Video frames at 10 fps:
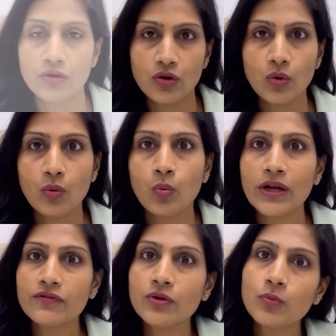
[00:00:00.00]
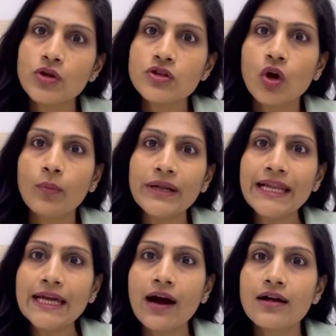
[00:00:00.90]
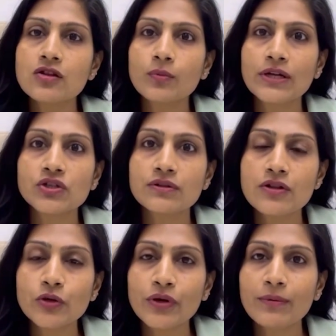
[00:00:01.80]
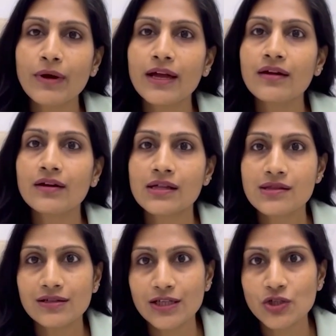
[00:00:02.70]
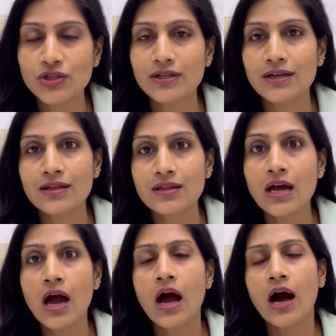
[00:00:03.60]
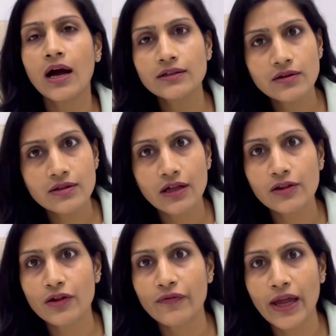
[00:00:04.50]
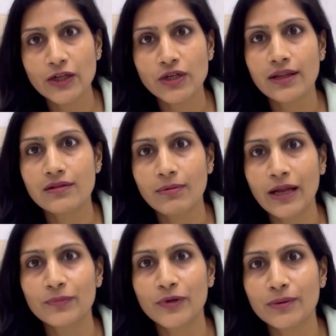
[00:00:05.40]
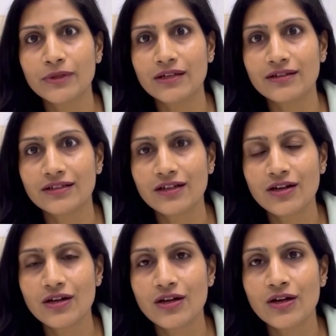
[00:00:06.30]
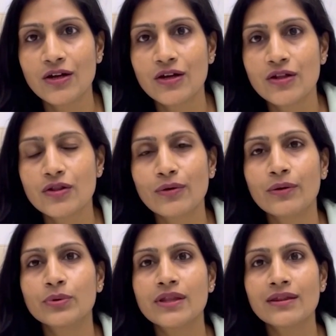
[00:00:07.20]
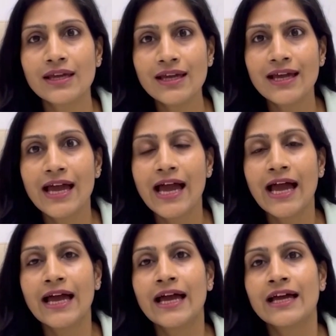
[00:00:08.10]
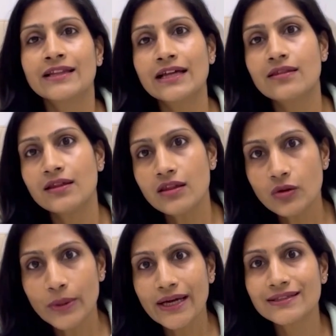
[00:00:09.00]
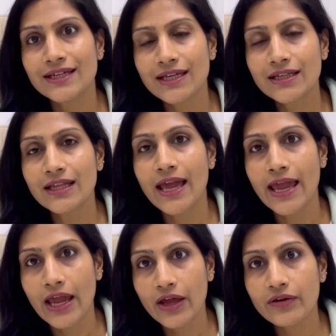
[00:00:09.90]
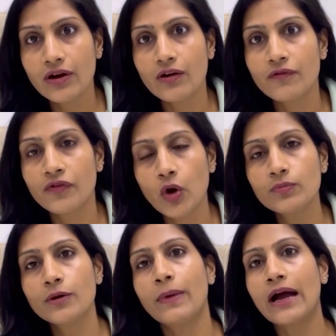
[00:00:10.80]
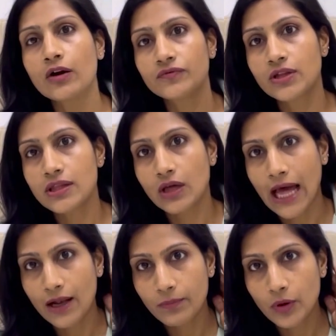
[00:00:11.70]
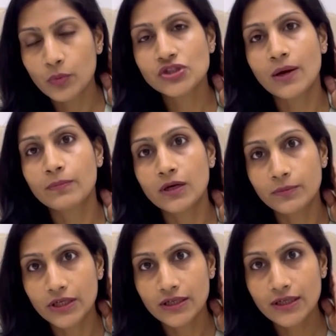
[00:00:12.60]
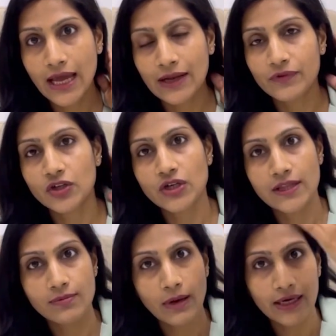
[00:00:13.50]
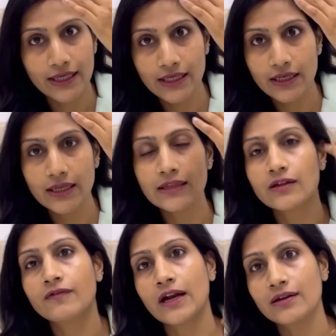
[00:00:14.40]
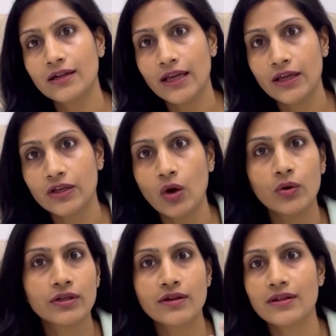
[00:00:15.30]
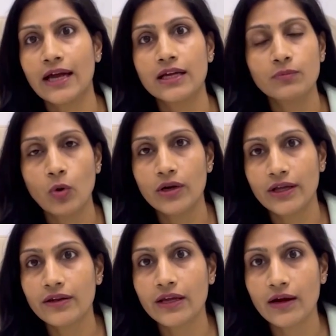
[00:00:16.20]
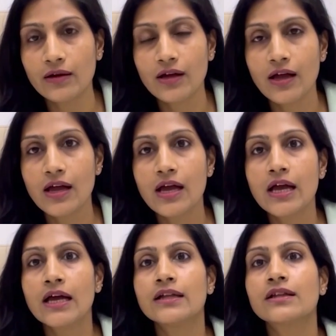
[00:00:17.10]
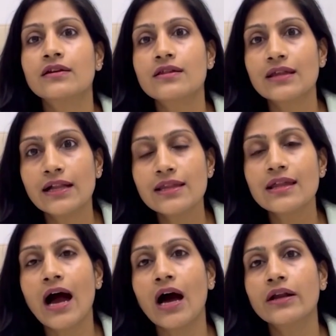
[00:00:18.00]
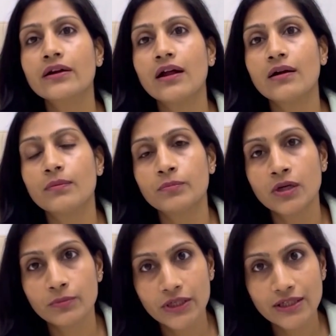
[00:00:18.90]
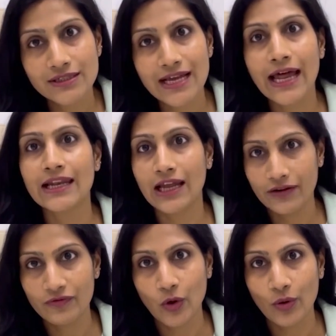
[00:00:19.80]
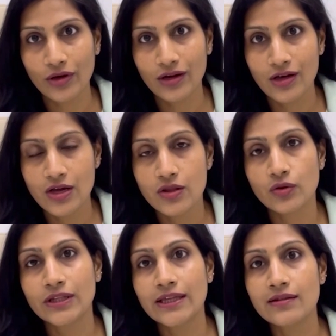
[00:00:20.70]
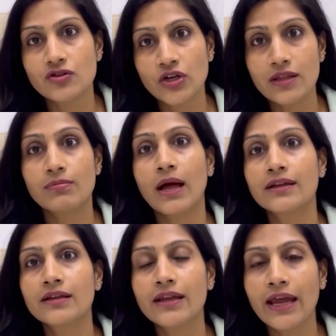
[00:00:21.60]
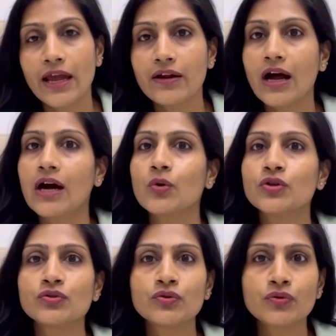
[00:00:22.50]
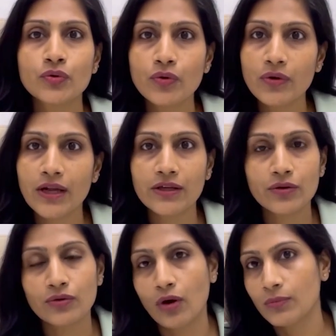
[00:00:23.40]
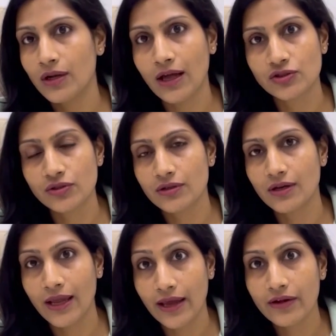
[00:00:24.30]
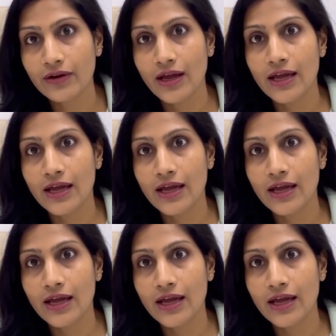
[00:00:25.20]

So one of the most commonly asked questions during my consultation is, Are the results of hair transplant permanent? So I would say that since are taking the hair from the back of the scalp, which are permanent, and we are transplanting it in the frontal area or the desired bald area, the results are permanent and lifelong. So these transplanted hair are going to grow like your normal natural hair.